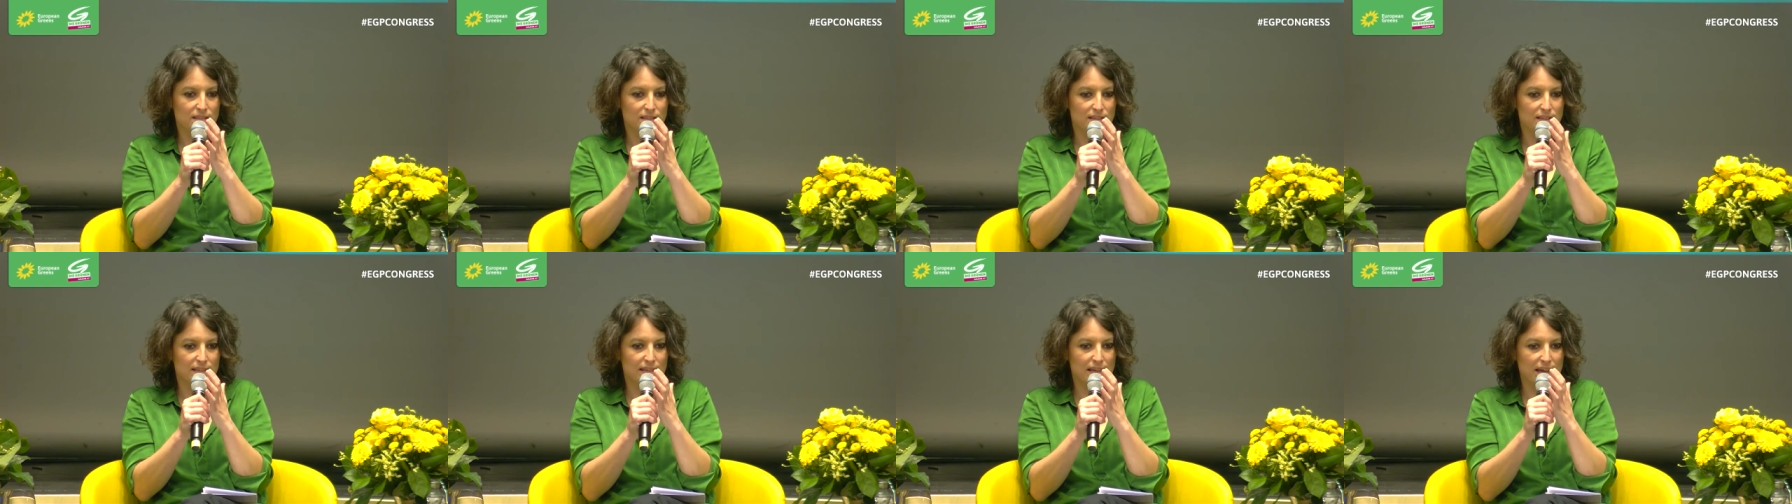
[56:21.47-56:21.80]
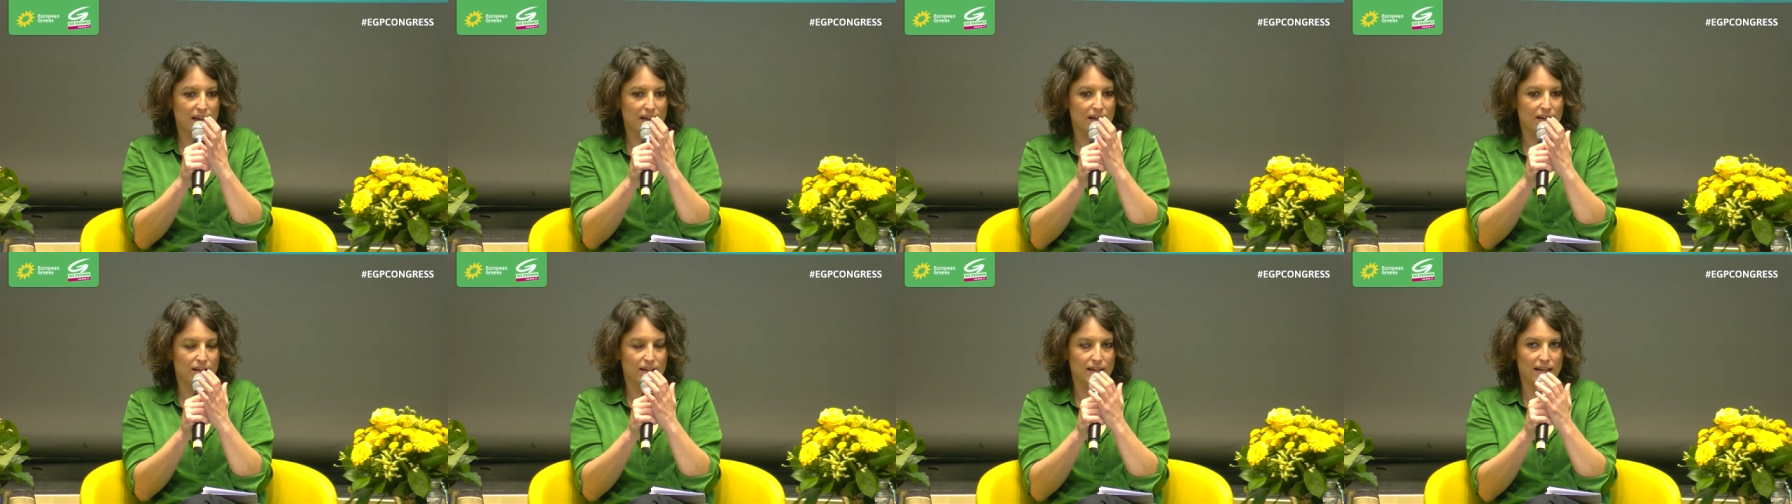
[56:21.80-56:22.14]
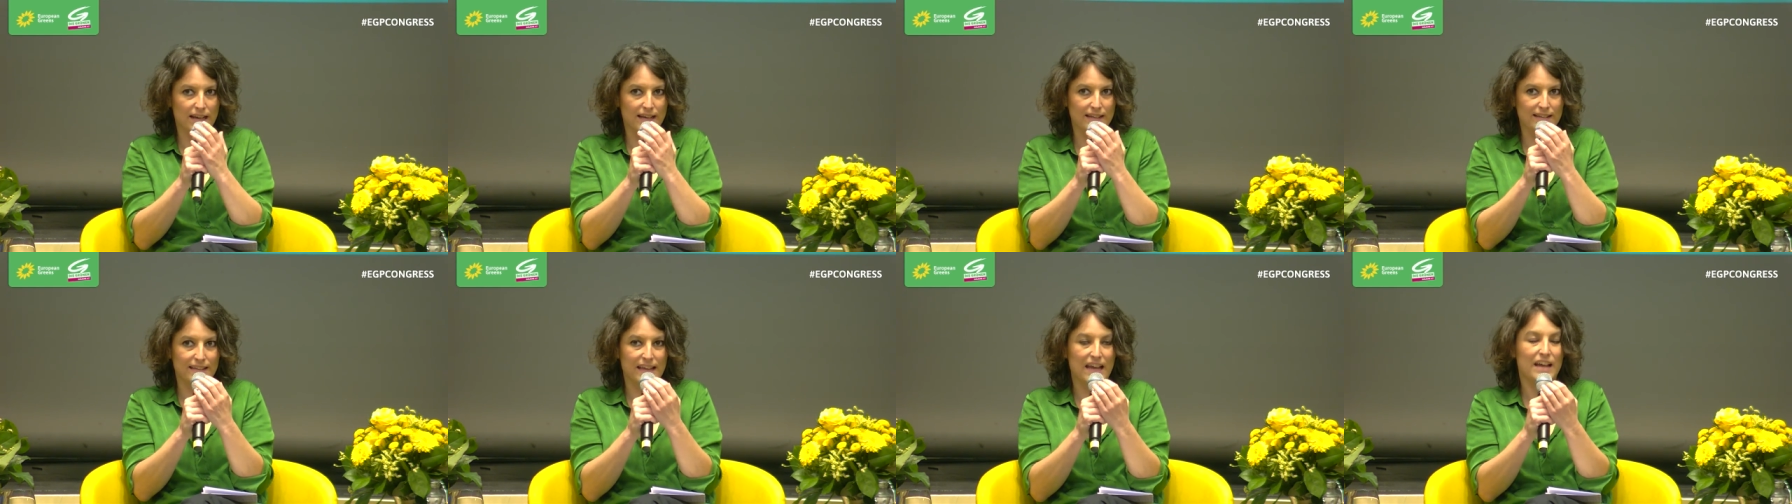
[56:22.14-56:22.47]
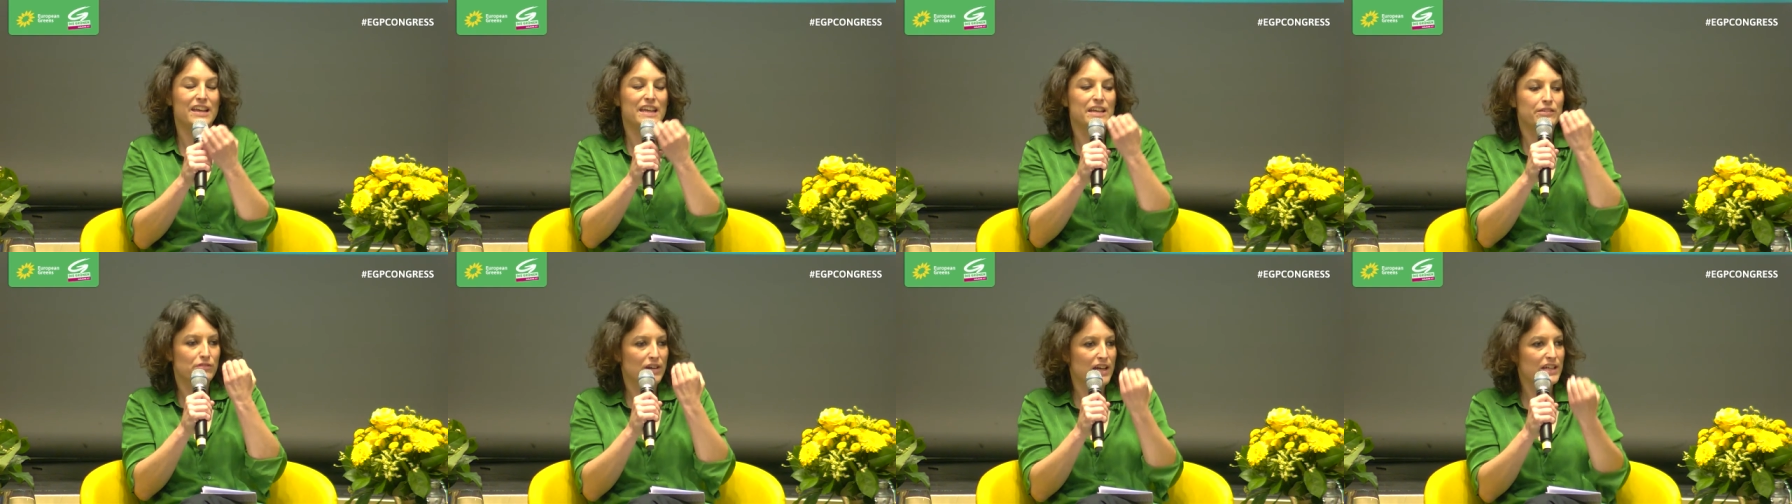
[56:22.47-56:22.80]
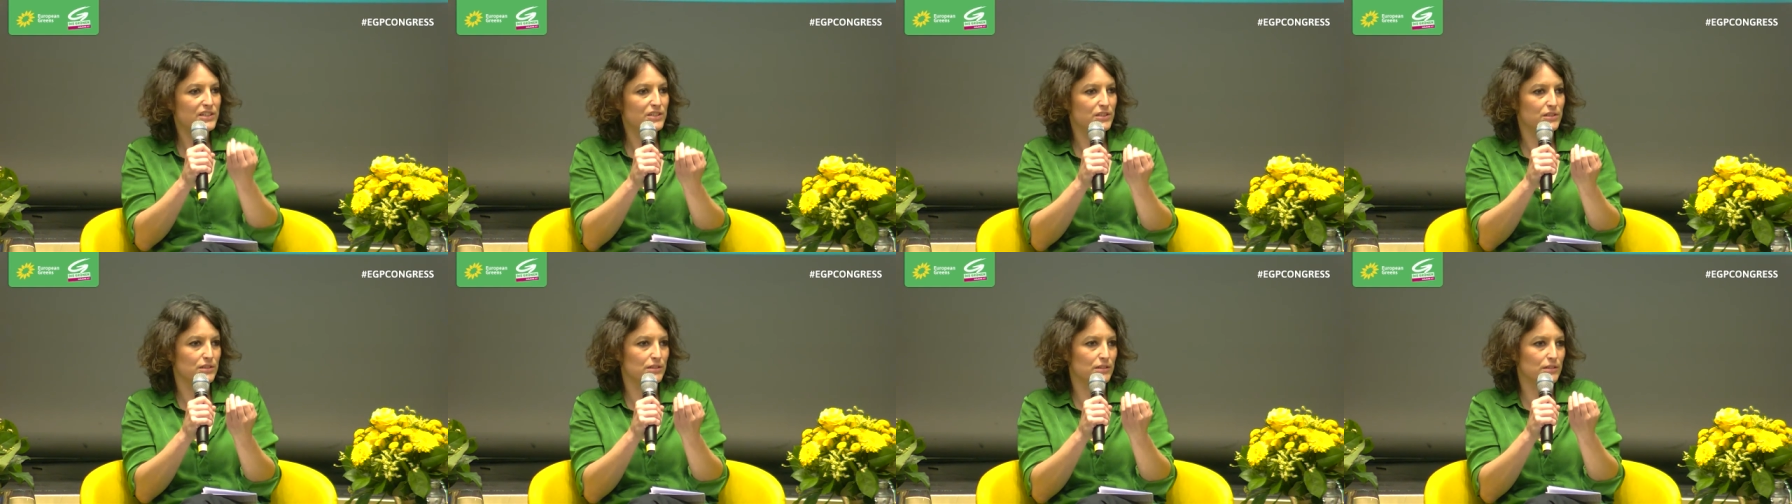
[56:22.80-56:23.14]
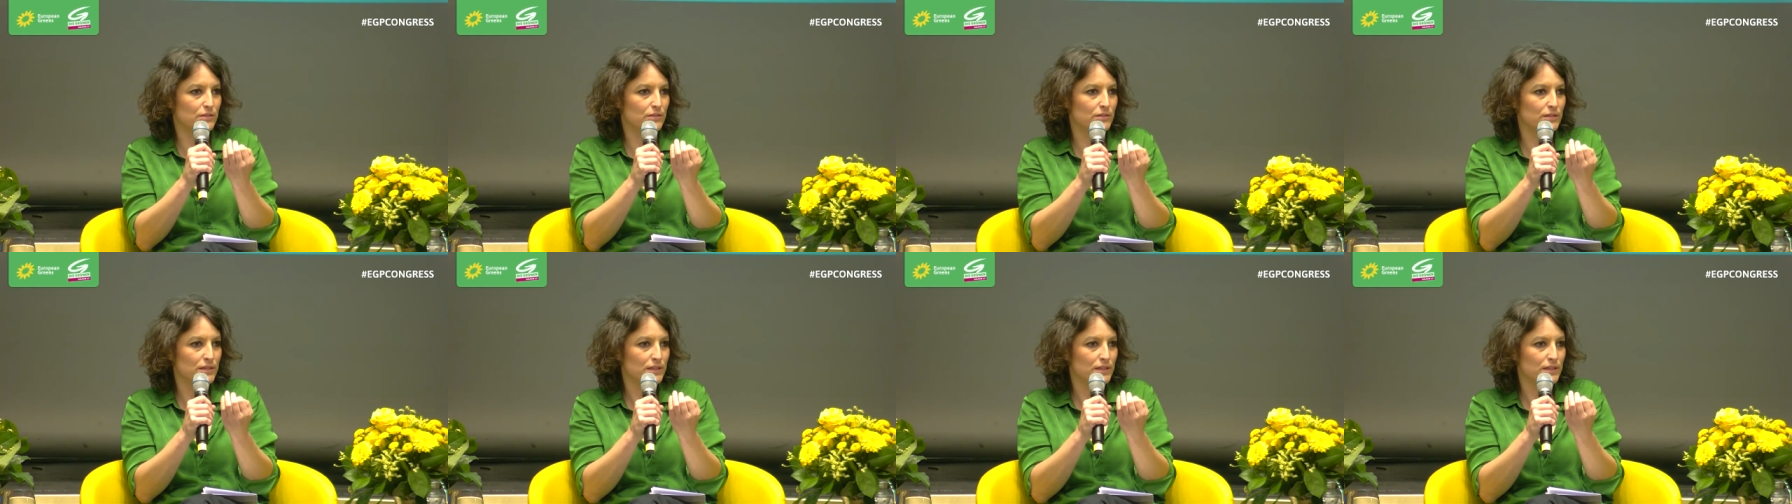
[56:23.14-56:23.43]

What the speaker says: they are irrational.